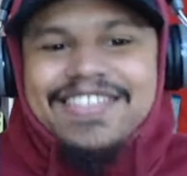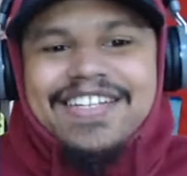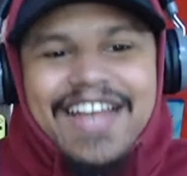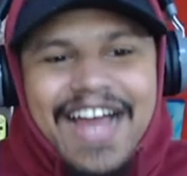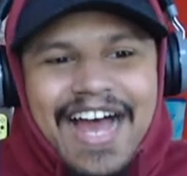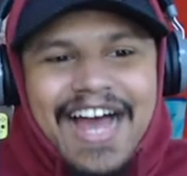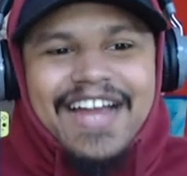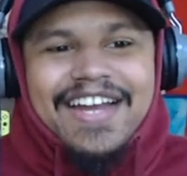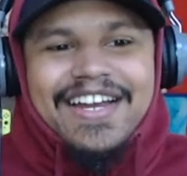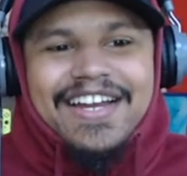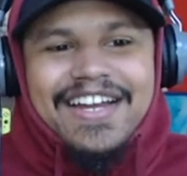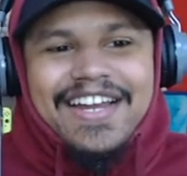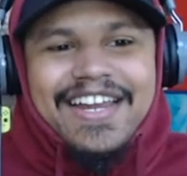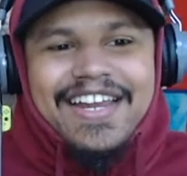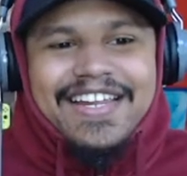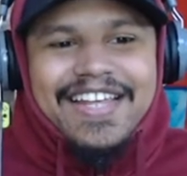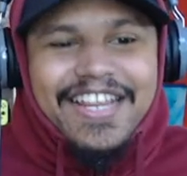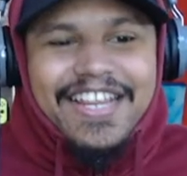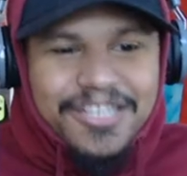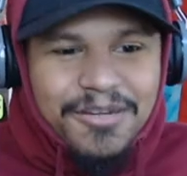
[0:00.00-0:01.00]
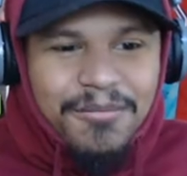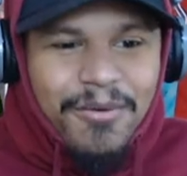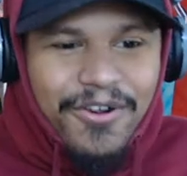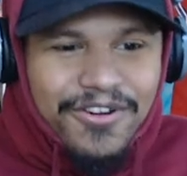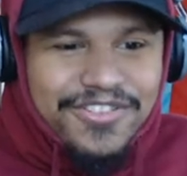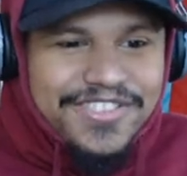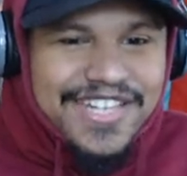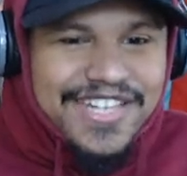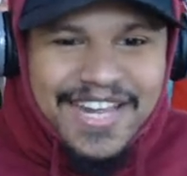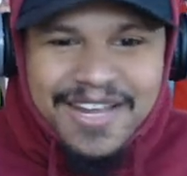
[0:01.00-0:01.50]
not a Kingdom
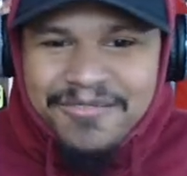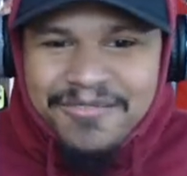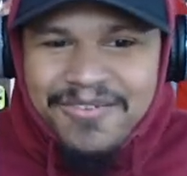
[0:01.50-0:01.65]
Hearts game,